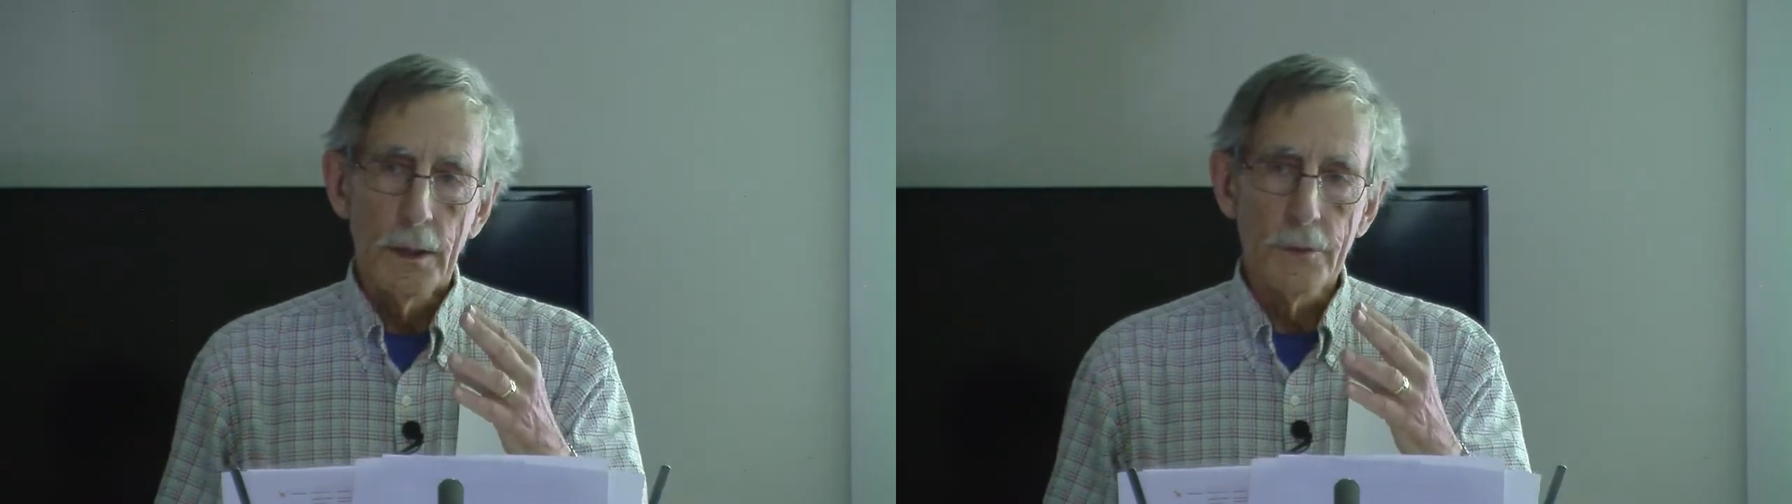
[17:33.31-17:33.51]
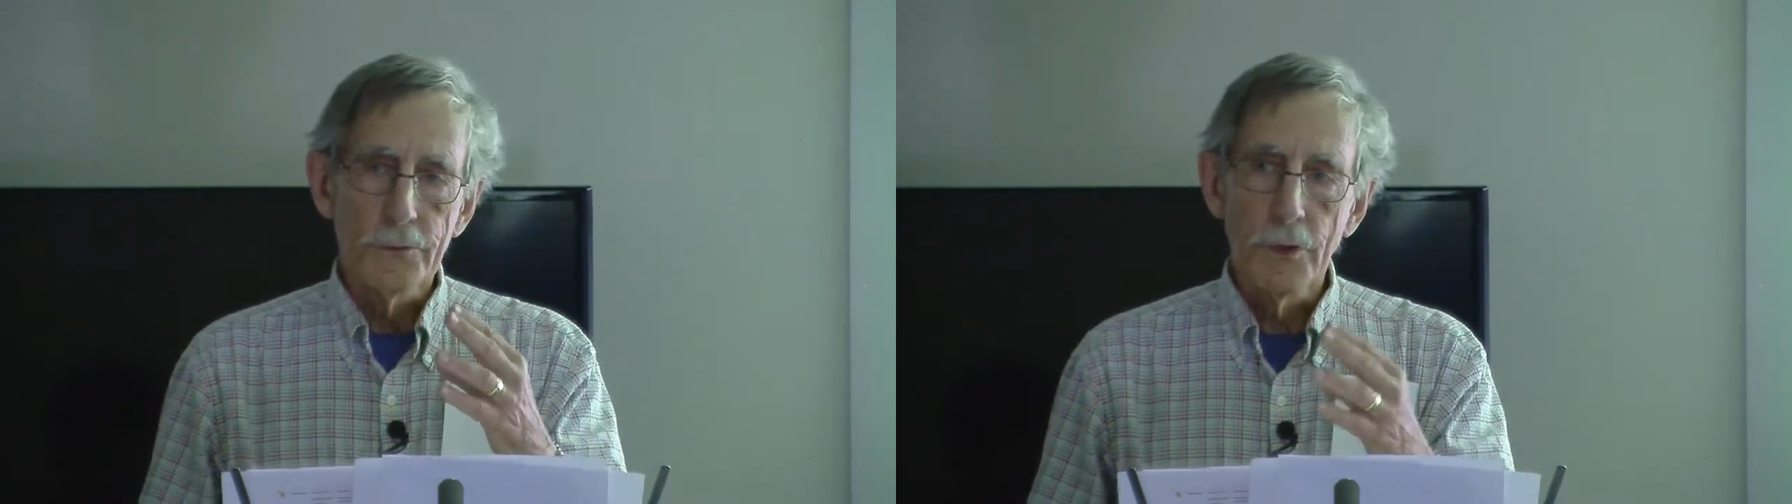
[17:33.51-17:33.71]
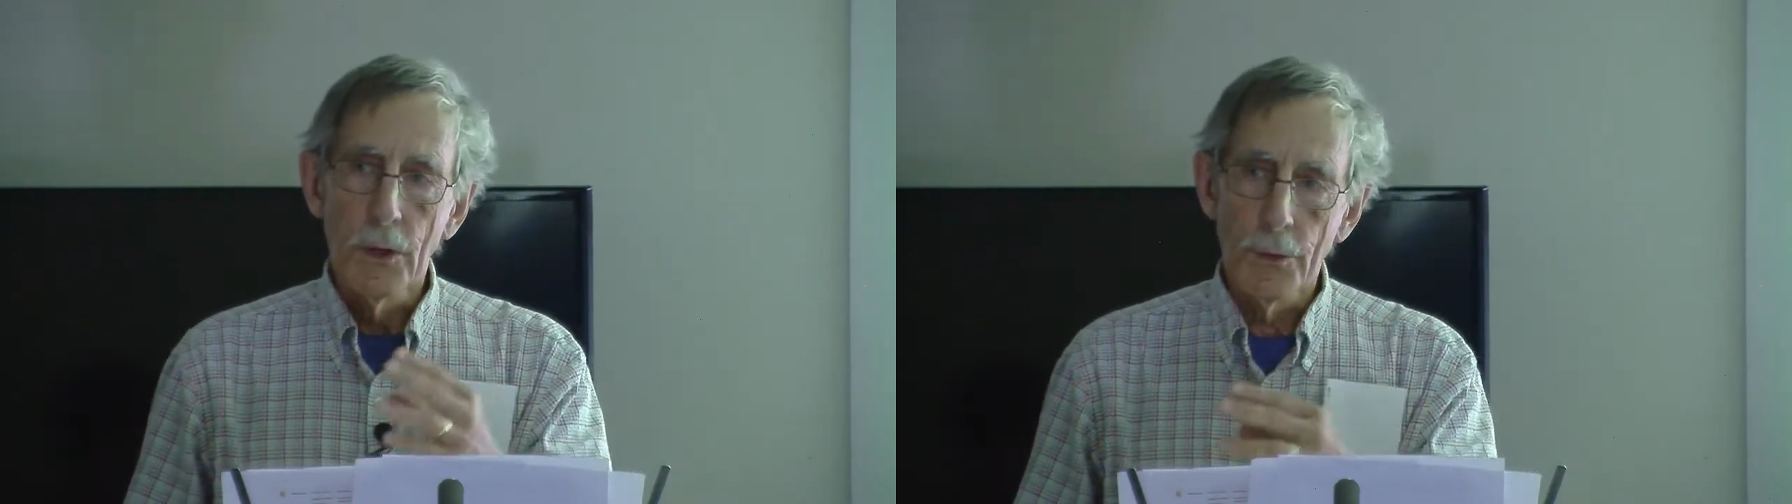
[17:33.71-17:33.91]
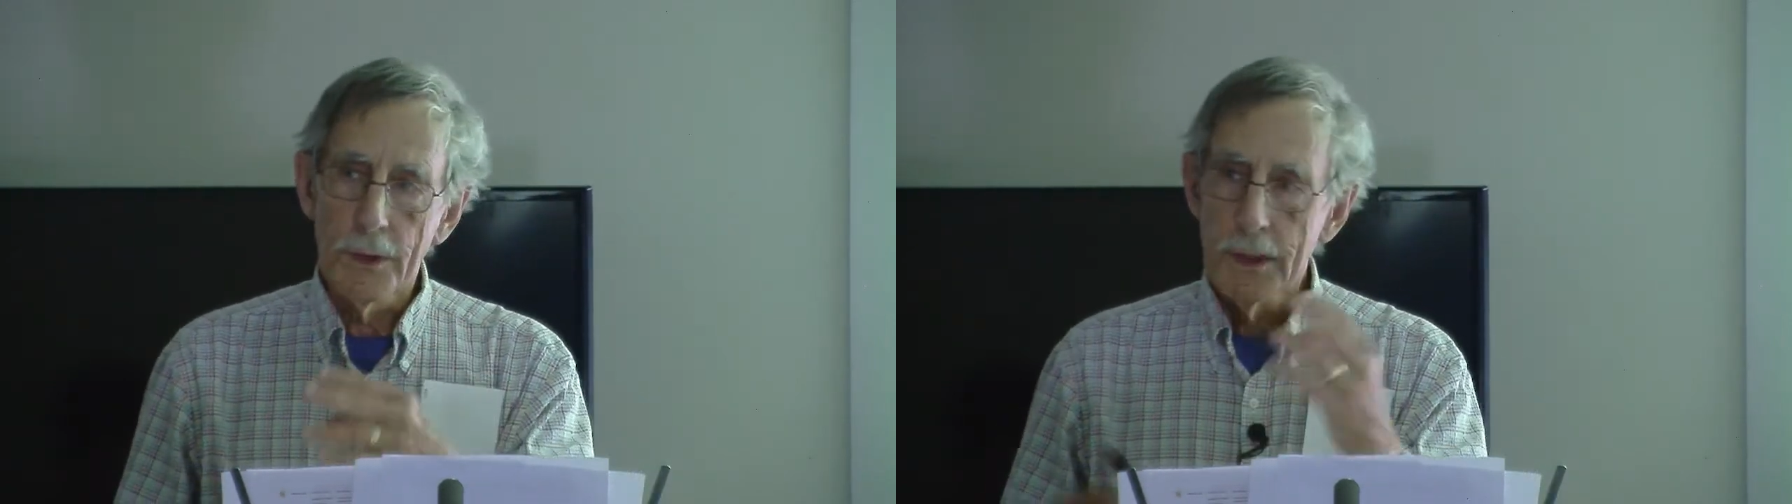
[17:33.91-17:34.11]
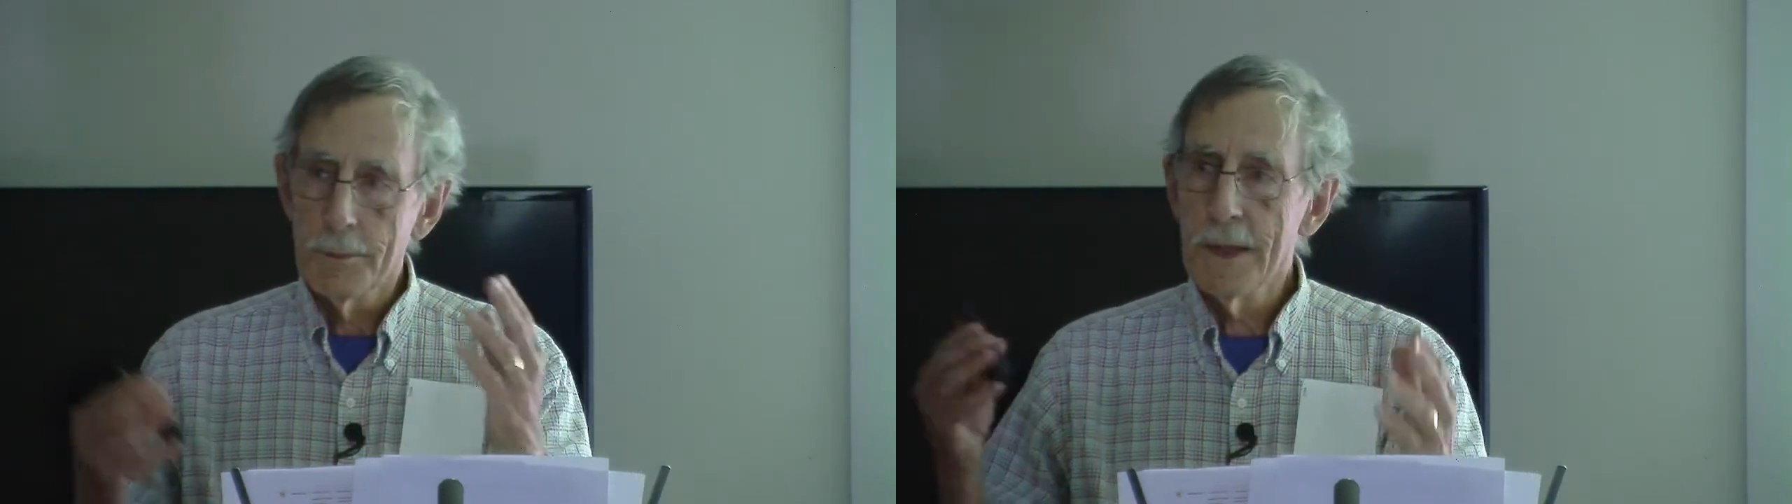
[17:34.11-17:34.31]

And so any